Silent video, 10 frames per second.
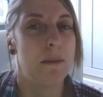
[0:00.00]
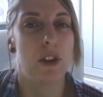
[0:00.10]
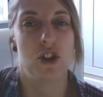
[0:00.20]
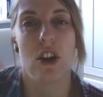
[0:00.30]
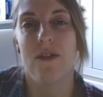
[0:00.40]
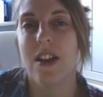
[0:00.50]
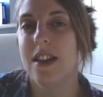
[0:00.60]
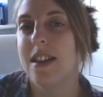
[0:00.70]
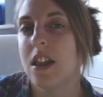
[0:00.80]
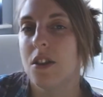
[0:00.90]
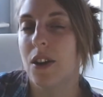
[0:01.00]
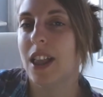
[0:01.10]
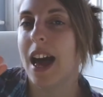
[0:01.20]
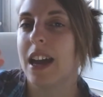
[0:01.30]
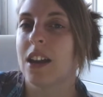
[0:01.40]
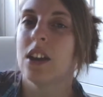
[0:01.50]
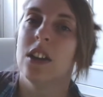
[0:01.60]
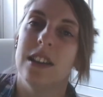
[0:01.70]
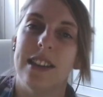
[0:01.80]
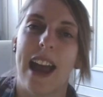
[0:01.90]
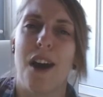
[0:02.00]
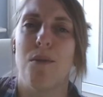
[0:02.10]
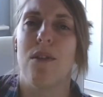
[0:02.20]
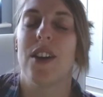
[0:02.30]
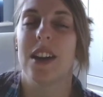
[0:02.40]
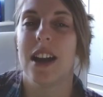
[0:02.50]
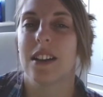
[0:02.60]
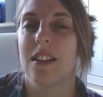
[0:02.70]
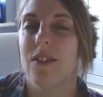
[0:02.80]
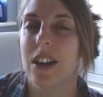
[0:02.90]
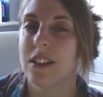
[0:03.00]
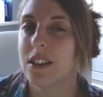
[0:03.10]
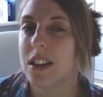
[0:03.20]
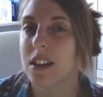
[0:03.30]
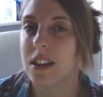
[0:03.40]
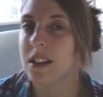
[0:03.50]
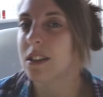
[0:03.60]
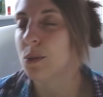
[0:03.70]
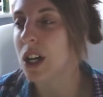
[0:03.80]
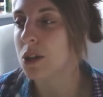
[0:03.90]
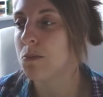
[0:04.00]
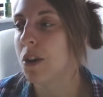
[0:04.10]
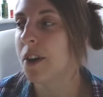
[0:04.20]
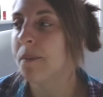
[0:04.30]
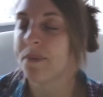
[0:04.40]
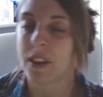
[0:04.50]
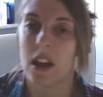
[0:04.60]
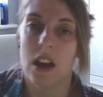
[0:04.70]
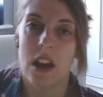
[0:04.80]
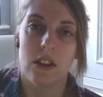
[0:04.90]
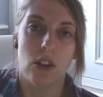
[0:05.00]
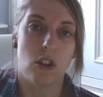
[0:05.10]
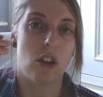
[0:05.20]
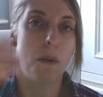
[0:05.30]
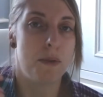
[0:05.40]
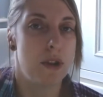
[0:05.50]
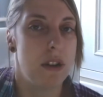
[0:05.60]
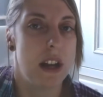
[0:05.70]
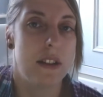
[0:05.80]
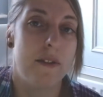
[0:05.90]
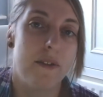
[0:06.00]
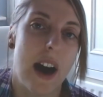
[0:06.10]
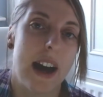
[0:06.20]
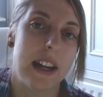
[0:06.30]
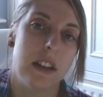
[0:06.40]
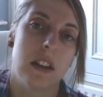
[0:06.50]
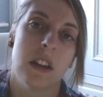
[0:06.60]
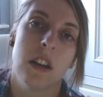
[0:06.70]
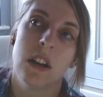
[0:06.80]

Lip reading: I'm not sure if Nintendo are like down with you connecting things to your Switch, but it's a good opportunity to find